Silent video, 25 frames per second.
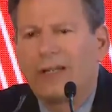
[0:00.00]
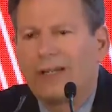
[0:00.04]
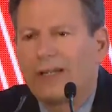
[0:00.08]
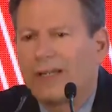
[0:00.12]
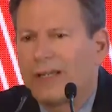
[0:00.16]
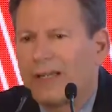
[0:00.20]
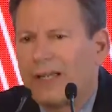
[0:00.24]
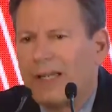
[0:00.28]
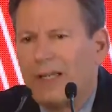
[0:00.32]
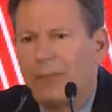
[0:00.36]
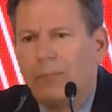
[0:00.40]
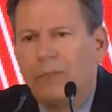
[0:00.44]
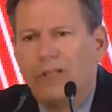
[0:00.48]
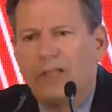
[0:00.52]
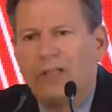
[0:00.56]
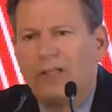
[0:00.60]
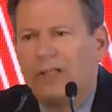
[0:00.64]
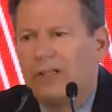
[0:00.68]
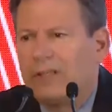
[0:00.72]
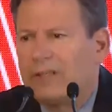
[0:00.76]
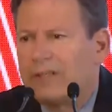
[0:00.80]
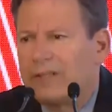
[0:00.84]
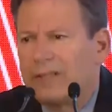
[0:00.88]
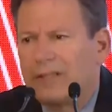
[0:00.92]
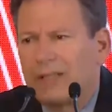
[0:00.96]

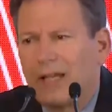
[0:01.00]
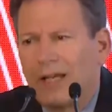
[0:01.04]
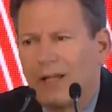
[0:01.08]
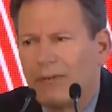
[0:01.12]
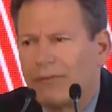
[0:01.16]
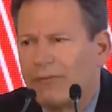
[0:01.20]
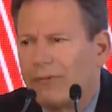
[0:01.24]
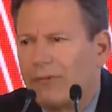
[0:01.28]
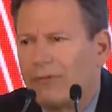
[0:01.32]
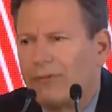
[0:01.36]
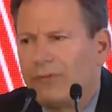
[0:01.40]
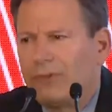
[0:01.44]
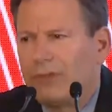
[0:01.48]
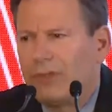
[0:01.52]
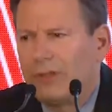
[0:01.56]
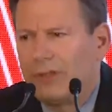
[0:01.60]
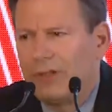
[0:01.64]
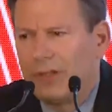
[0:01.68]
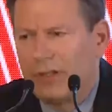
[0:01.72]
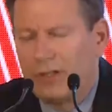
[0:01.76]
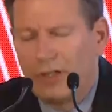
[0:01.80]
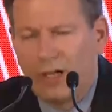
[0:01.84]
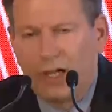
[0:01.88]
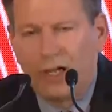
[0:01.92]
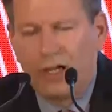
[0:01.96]
Achaemenid,
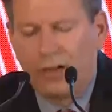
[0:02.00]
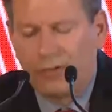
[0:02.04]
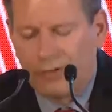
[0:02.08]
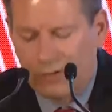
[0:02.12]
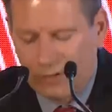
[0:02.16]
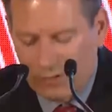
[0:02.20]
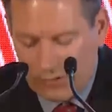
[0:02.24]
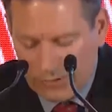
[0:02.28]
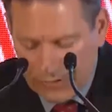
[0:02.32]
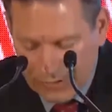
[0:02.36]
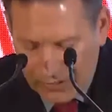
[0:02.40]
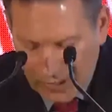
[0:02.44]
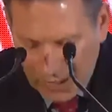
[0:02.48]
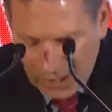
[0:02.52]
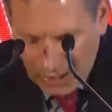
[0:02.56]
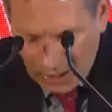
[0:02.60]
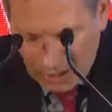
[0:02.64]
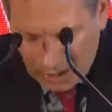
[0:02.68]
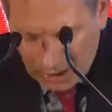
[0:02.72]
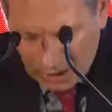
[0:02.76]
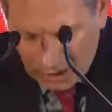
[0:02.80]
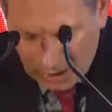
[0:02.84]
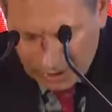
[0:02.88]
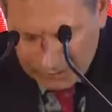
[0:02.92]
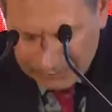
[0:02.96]
Safavid, and others,
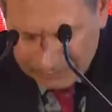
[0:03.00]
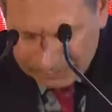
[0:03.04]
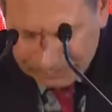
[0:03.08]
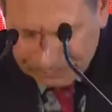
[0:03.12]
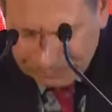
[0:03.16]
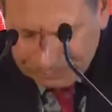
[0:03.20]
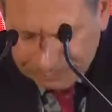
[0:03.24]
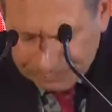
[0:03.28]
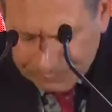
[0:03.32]
um,